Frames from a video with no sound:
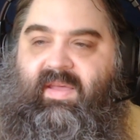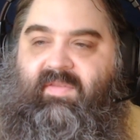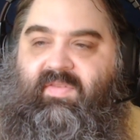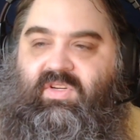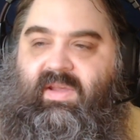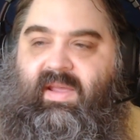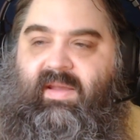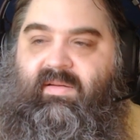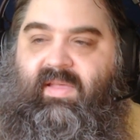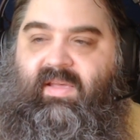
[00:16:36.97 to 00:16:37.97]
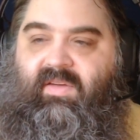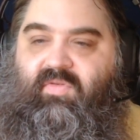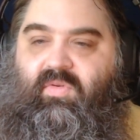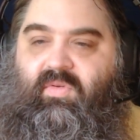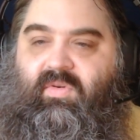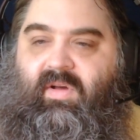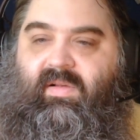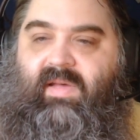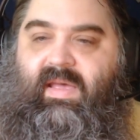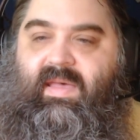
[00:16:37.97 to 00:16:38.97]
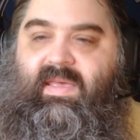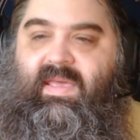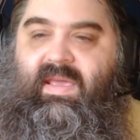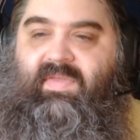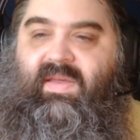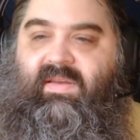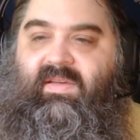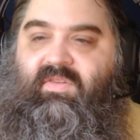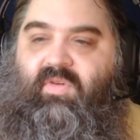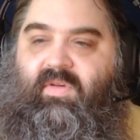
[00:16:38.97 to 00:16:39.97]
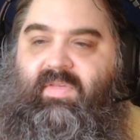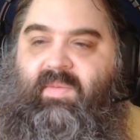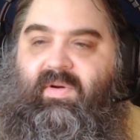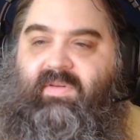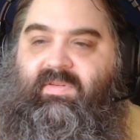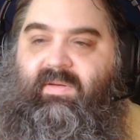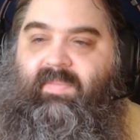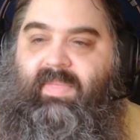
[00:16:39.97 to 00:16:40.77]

that effigy, and like a voodoo doll, he can then control that person.